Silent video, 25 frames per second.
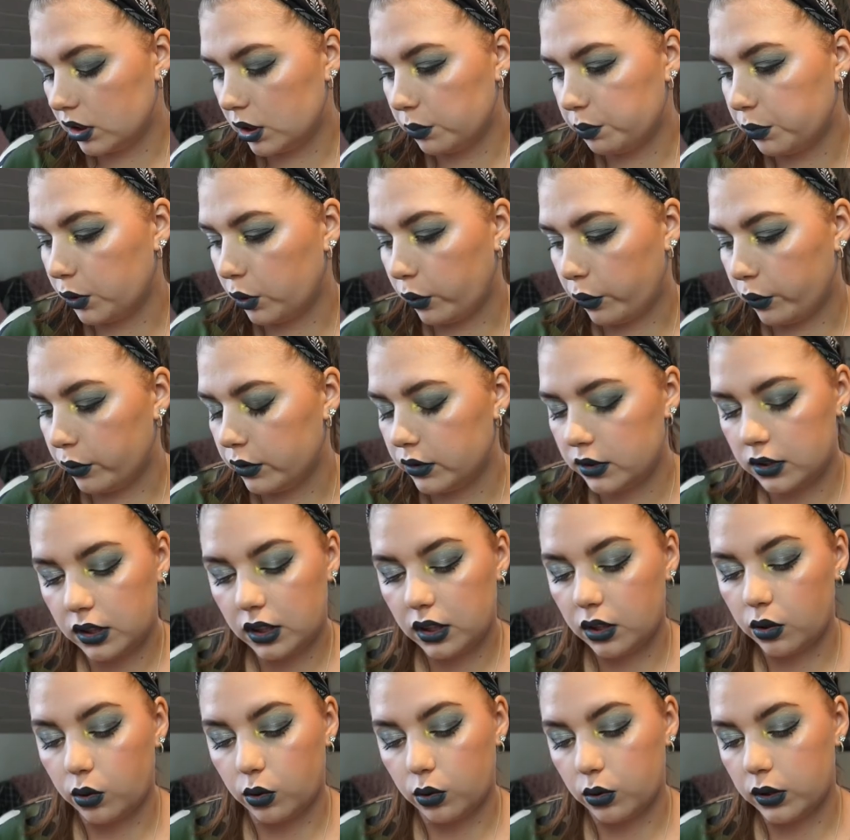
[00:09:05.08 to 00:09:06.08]
They both,
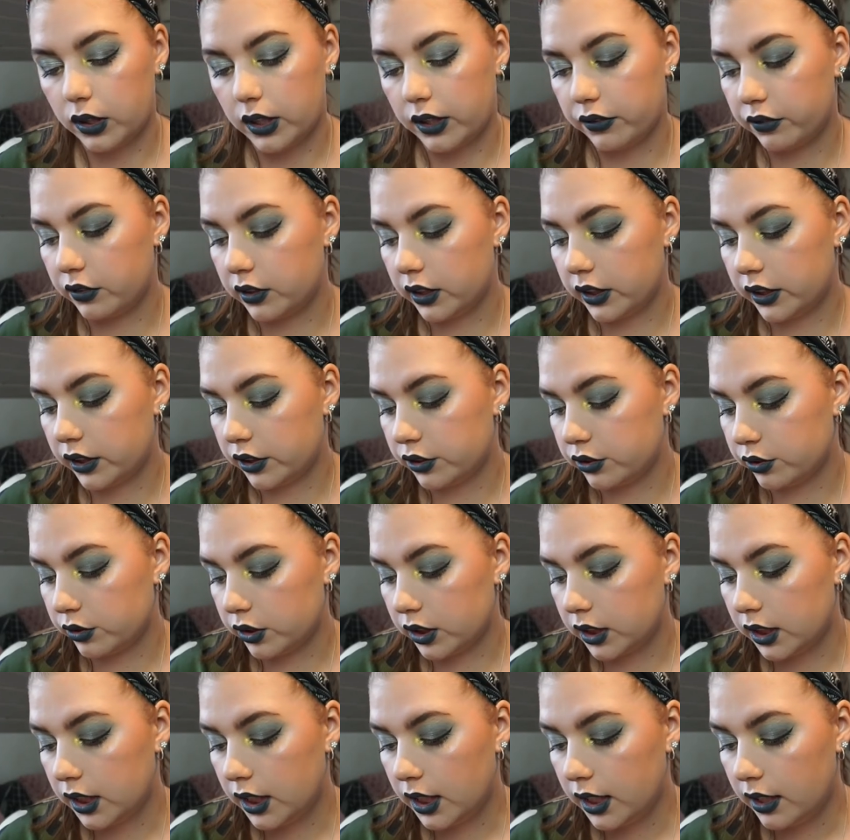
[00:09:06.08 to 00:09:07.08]
they all have glitter to
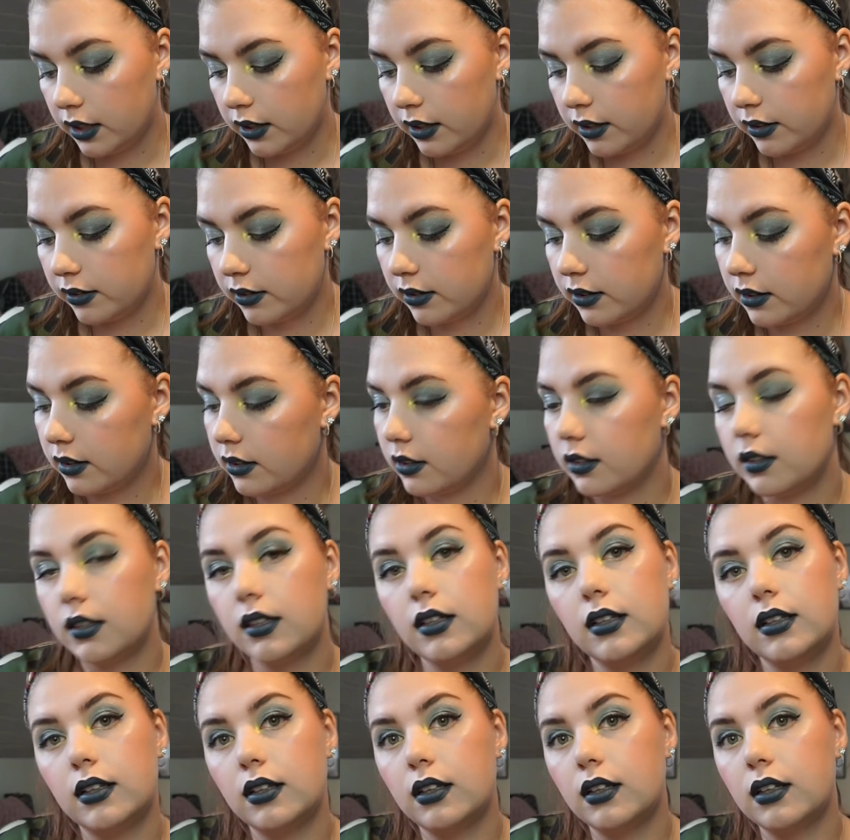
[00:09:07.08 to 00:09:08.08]
it. And
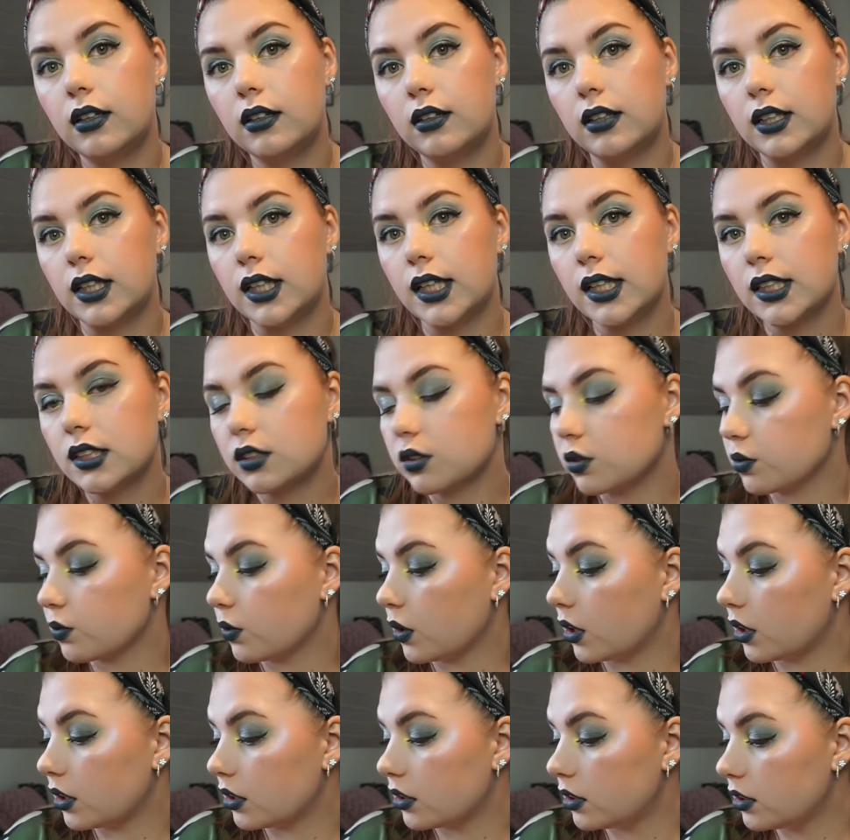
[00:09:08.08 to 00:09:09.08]
the next
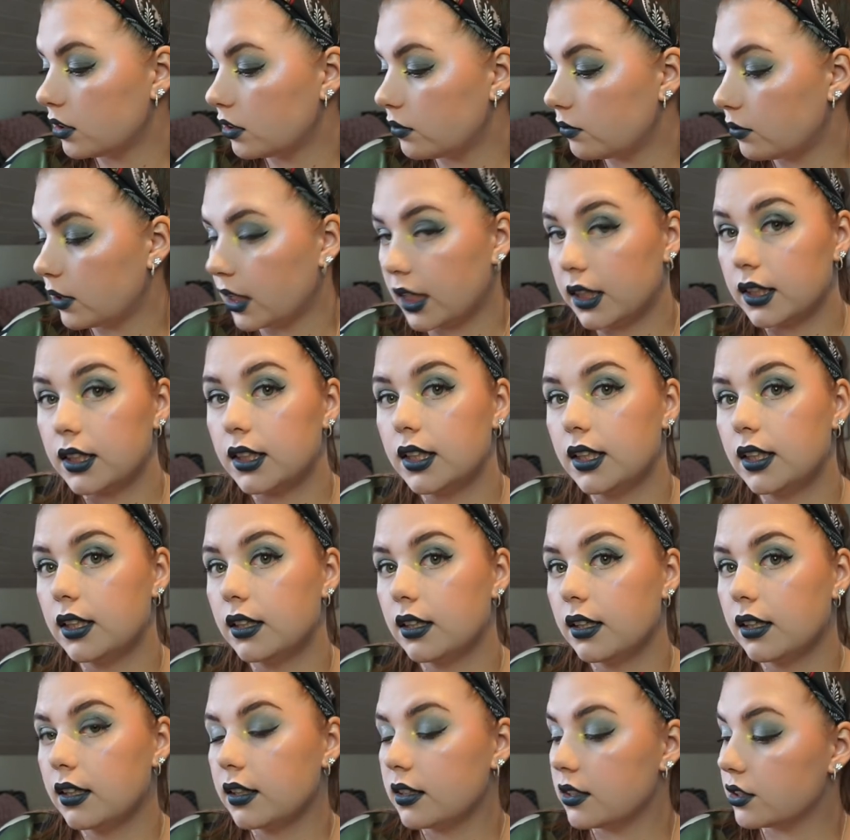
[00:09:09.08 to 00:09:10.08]
one right
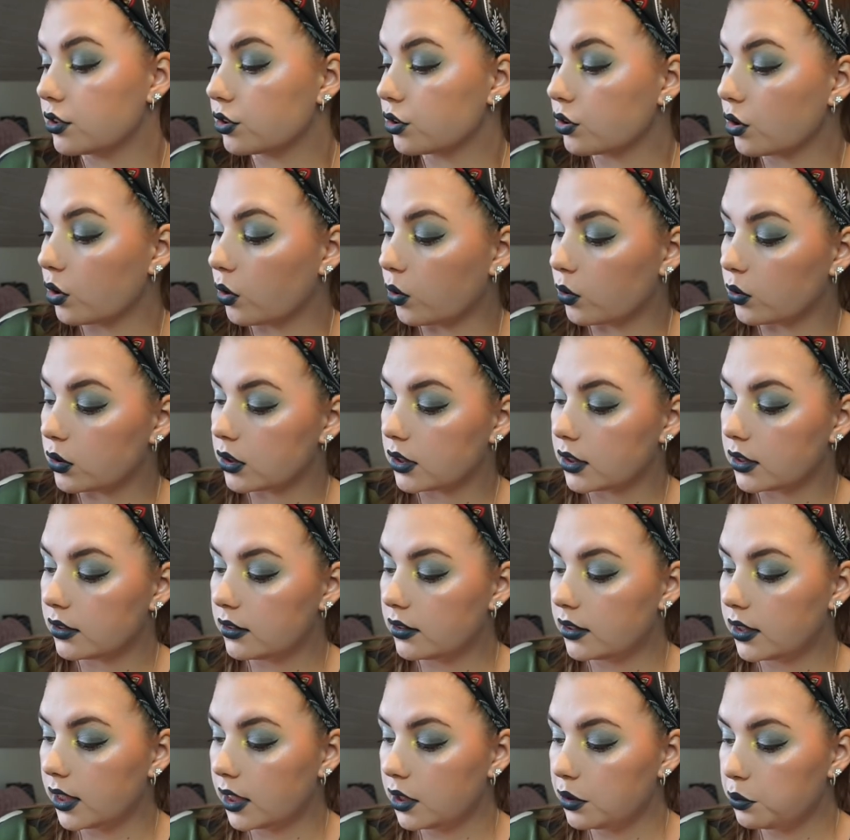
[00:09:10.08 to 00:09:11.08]
here is called
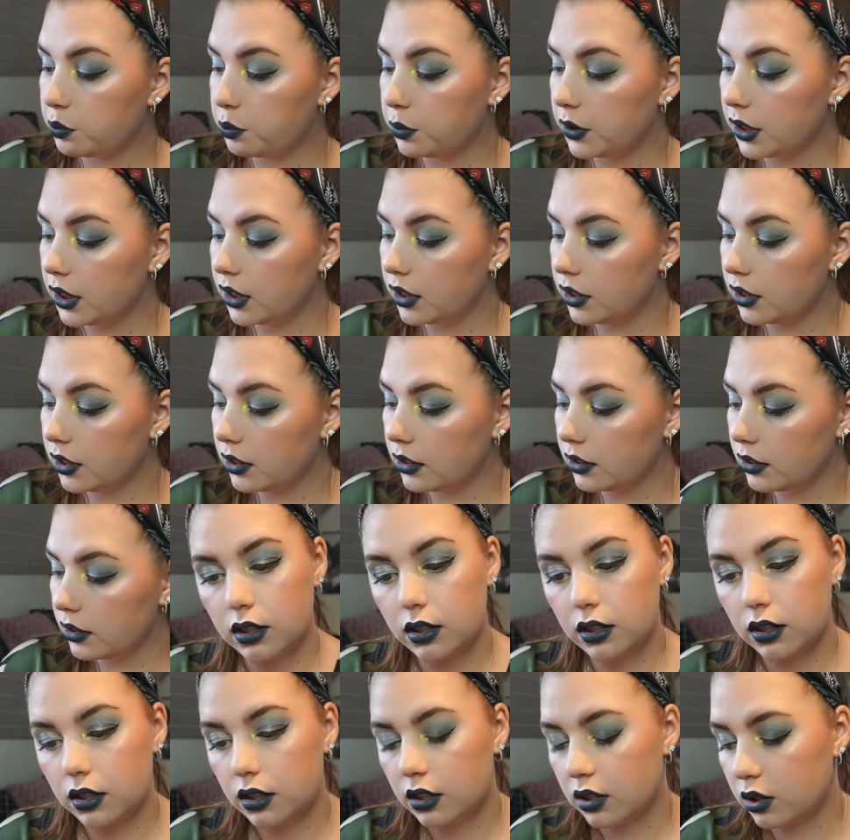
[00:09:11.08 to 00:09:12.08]
Deadbeat.
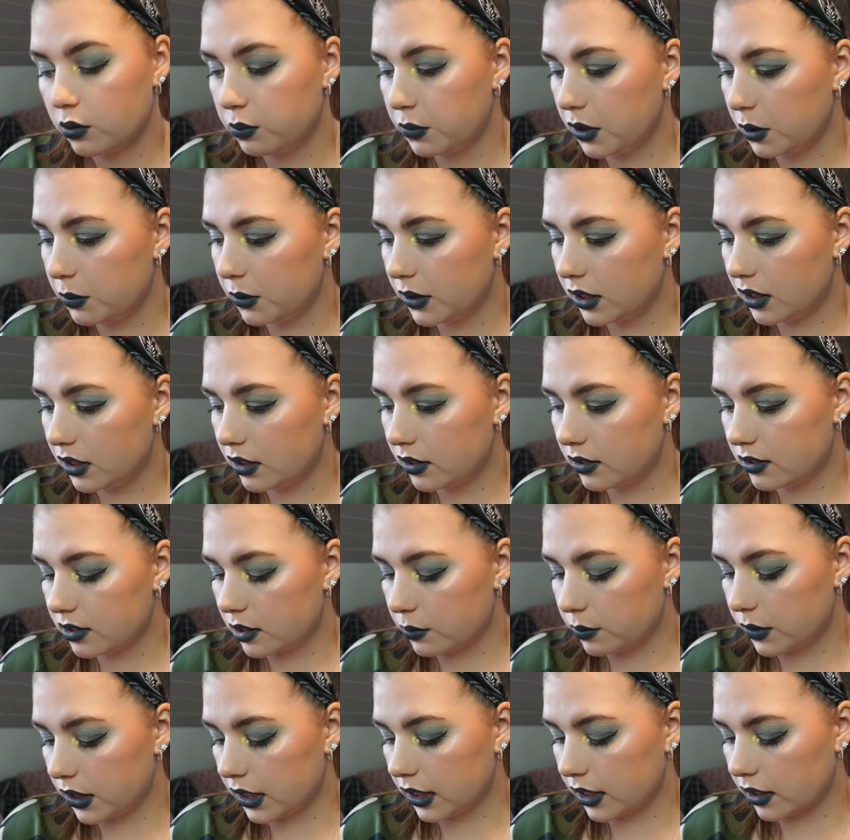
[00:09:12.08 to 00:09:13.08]
Maybe it is
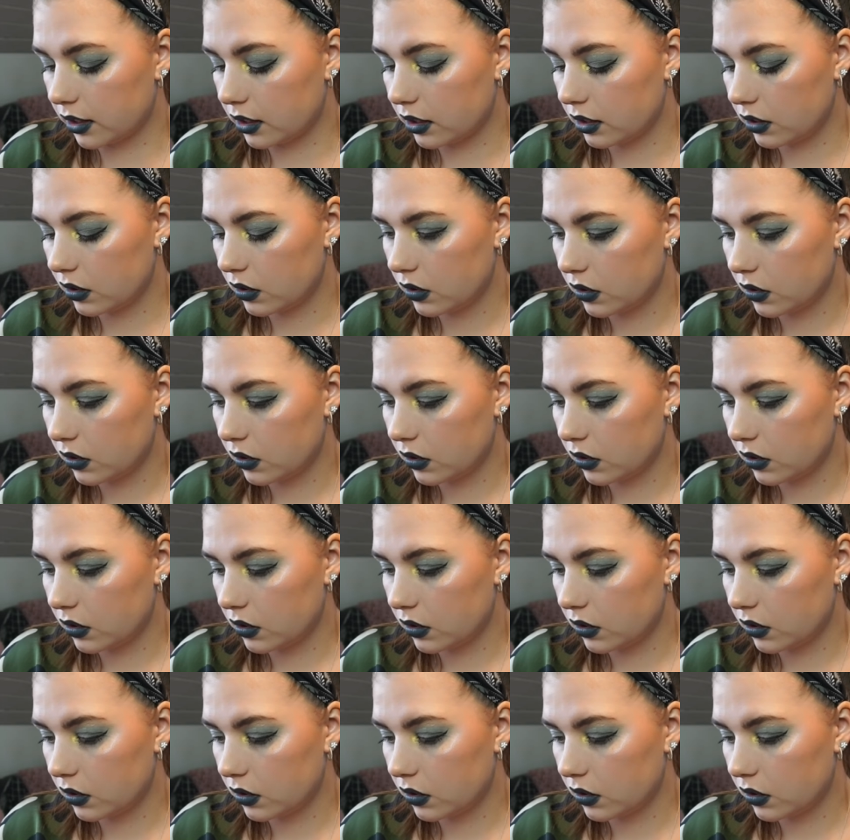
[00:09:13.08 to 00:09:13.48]
a black.